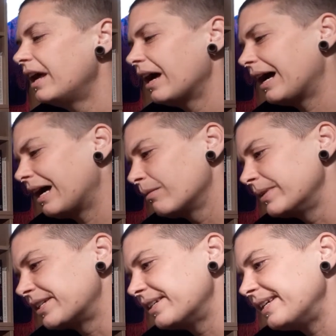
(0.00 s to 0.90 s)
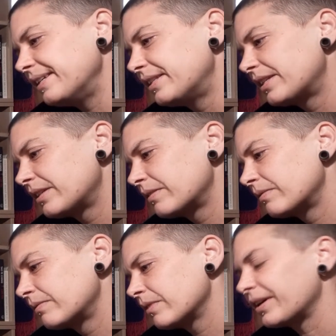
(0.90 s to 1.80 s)
uh, which needs,
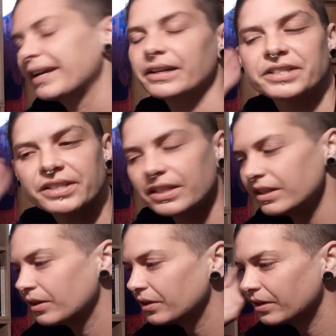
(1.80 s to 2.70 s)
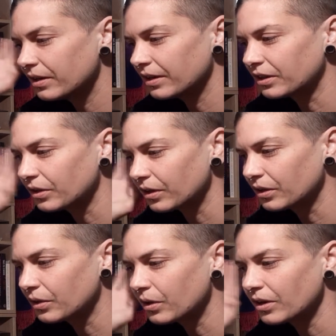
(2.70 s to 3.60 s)
okay, I just heard a, a,
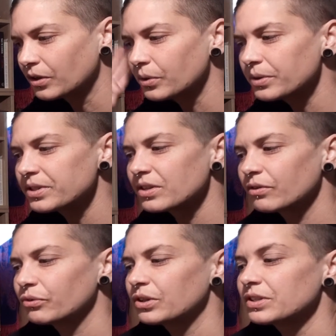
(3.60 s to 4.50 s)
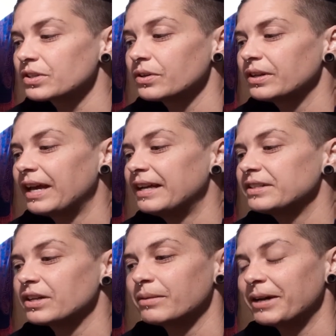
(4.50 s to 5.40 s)
a, cause for concern and
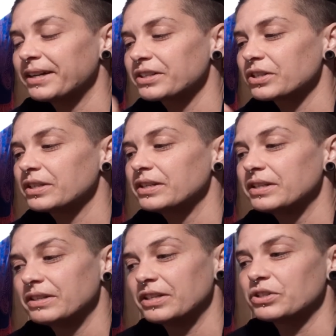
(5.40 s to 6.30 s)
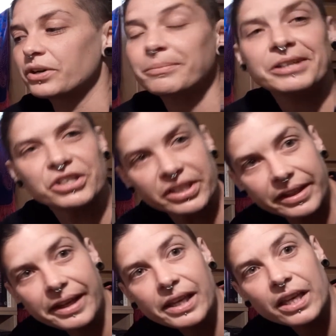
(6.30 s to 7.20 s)
I'm actually, they're showing me a
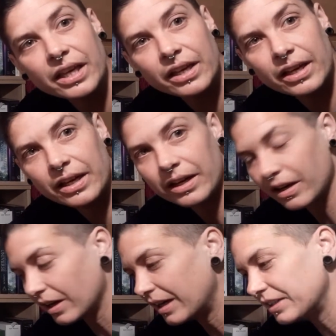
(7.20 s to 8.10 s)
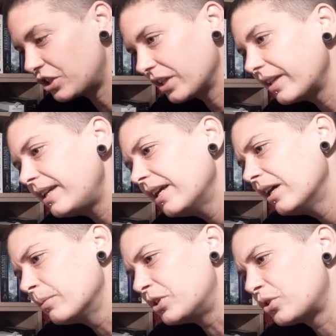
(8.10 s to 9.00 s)
chili, all right, a chili,
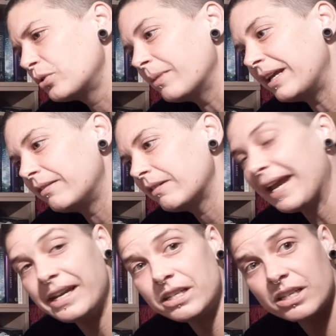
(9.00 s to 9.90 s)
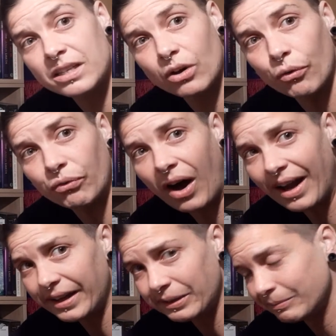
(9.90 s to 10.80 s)
which could mean heat or
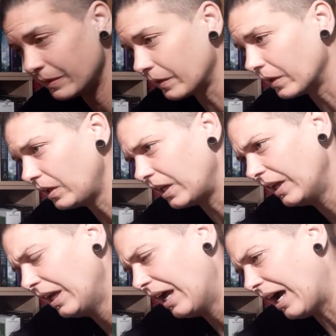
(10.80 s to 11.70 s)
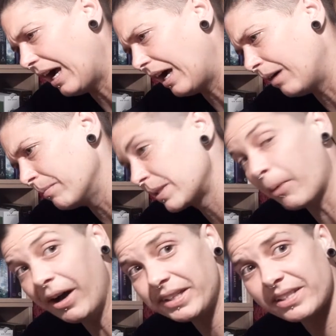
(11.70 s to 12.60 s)
fire, all right. Um,
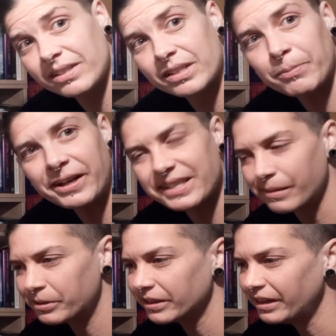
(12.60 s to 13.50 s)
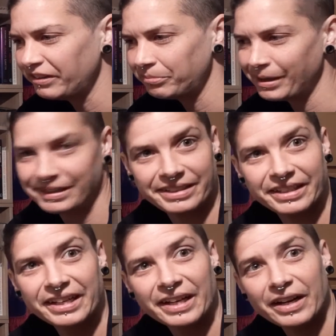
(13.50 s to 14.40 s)
spice, spice up your life, mate.
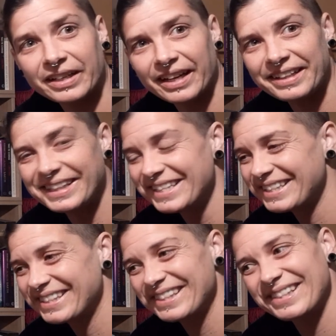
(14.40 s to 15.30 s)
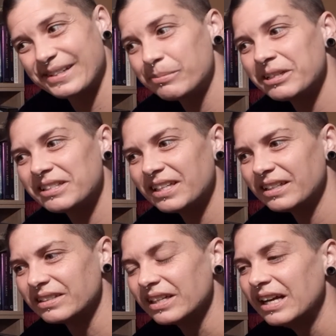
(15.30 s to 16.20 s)
Okay, this, this could be a
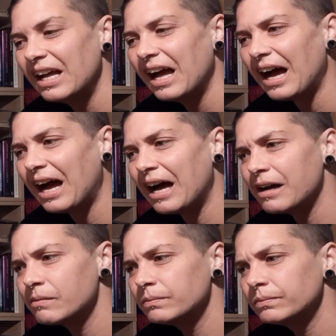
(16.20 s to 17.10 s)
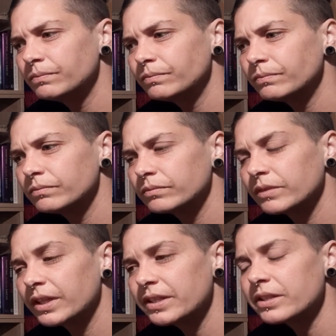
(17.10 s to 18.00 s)
deal. Um,
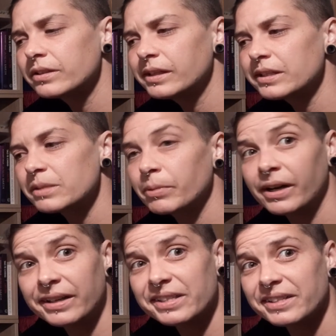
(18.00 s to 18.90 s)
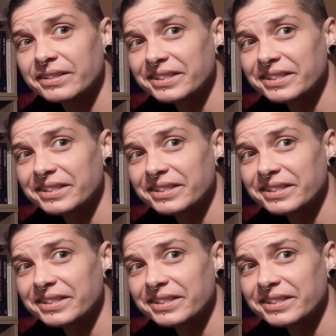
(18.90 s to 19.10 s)
things could get spicy or